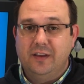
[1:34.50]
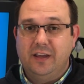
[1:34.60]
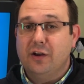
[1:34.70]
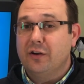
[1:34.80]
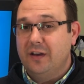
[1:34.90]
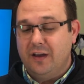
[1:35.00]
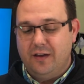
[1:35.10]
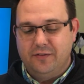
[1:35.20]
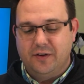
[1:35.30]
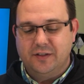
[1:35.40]
gear
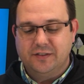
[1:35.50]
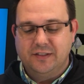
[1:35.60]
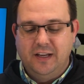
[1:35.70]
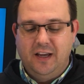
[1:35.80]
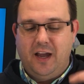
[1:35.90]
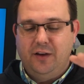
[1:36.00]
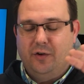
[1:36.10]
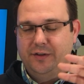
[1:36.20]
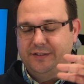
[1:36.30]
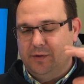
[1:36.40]
covers, I
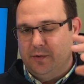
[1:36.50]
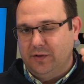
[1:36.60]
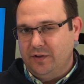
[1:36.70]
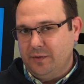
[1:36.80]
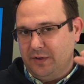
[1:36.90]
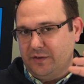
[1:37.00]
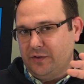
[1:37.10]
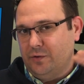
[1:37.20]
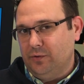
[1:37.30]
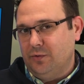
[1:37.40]
noticed they were a little bit
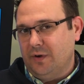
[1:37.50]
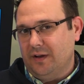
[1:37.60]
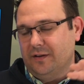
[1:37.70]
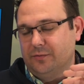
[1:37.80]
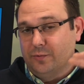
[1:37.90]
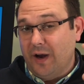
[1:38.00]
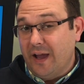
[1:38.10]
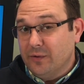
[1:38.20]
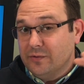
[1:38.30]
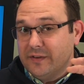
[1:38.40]
too
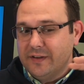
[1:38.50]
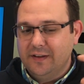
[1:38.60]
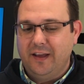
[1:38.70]
round